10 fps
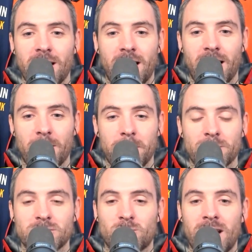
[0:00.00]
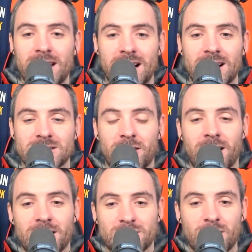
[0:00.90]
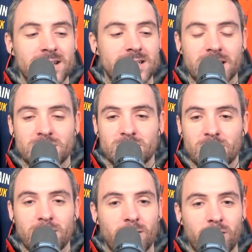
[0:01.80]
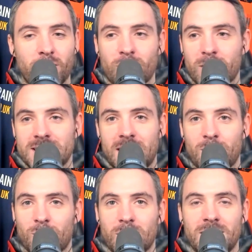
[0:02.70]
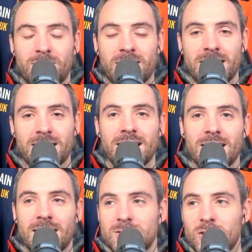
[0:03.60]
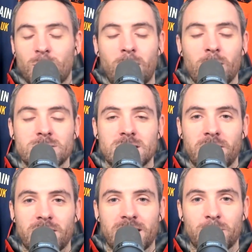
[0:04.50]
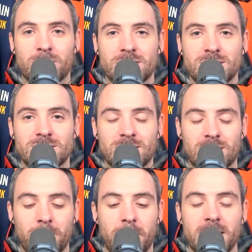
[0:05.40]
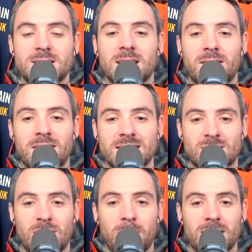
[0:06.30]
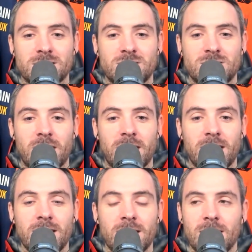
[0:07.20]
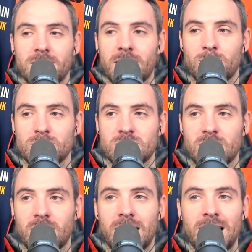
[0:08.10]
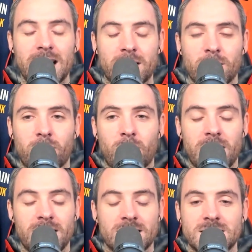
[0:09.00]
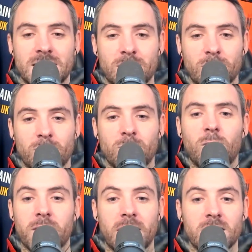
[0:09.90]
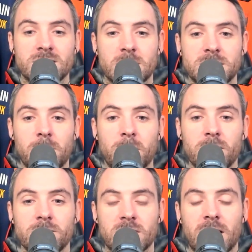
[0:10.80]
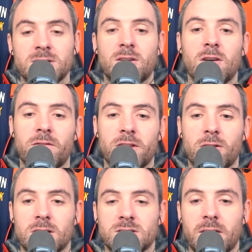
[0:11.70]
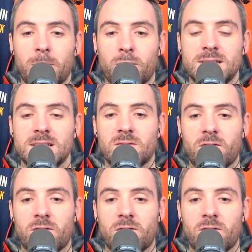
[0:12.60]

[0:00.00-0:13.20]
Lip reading: It was raining last night at our training session, thundering down all evening. And do you know what? I was loving it because compared to this time last year, there wasn't a lick of rain until, the end of September? So how's it going for you guys on that pre-season